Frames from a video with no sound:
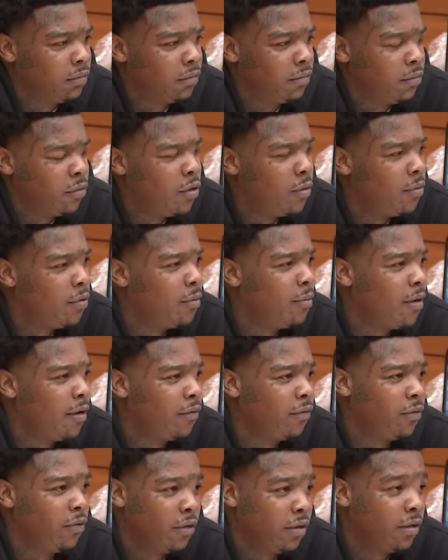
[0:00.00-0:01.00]
Buck Buck my
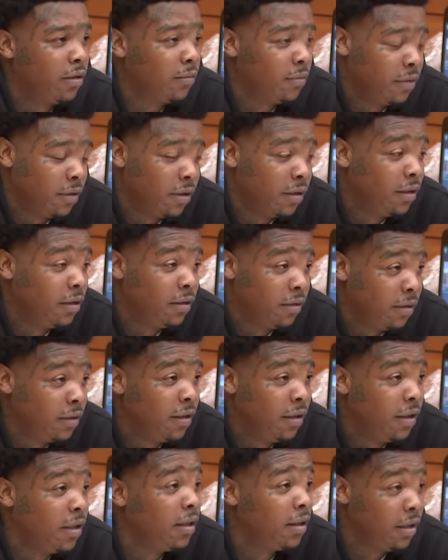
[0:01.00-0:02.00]
friend, but
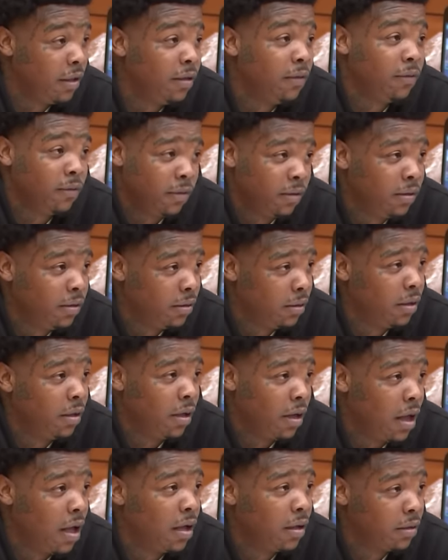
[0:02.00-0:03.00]
he a thief. He stole a
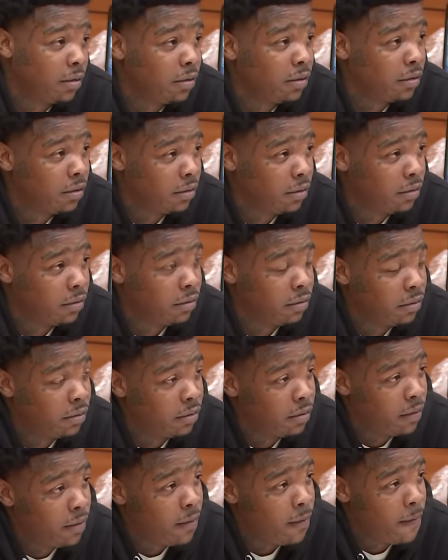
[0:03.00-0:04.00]
lot. So. Okay.
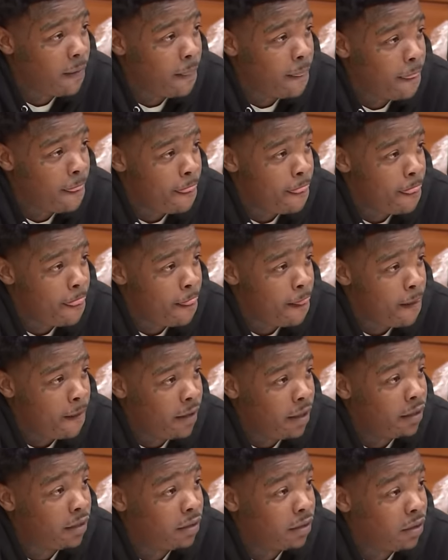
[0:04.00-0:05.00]
Have you ever saw
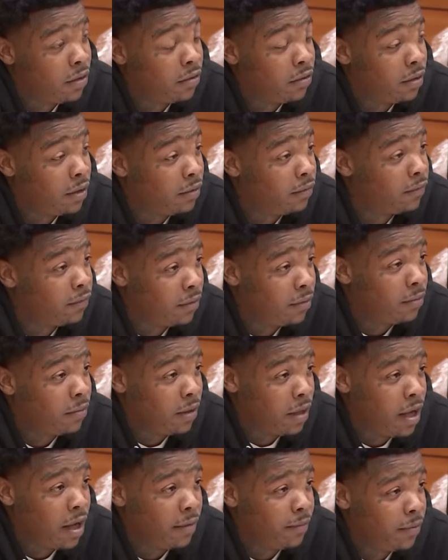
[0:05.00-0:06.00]
him? He stole from a
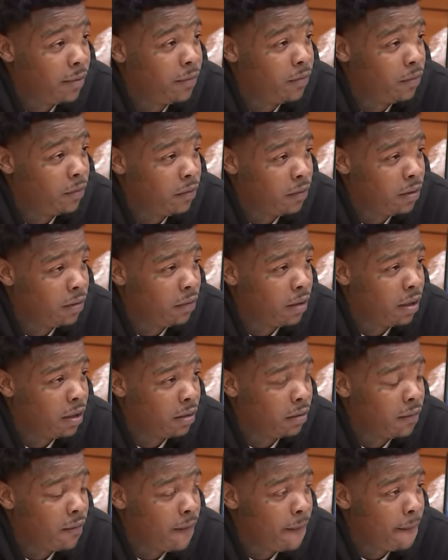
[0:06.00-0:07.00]
lot of people we went
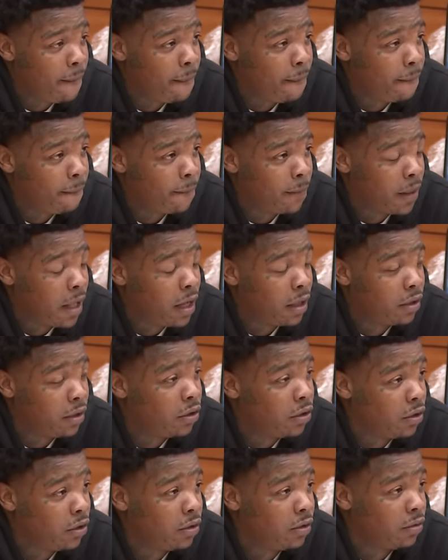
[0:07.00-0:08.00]
around. A lot of
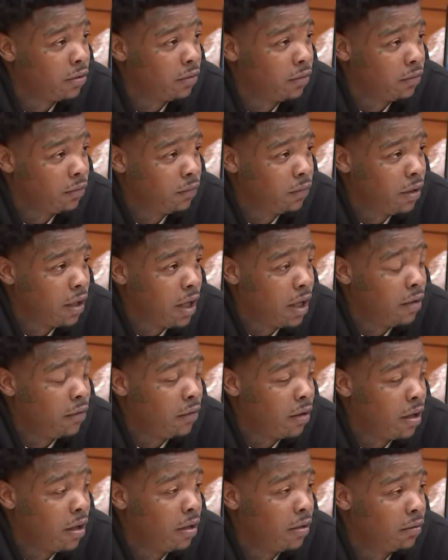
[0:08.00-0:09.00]
girls we had
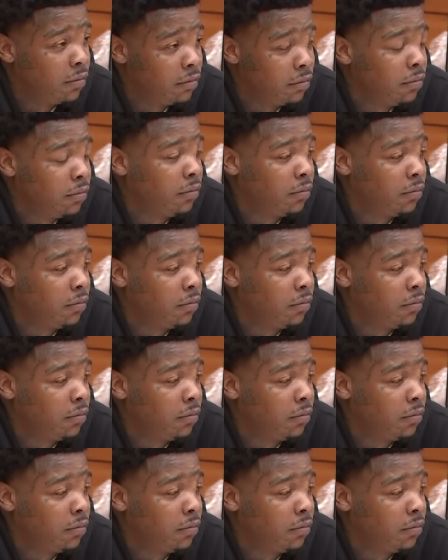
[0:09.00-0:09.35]
around.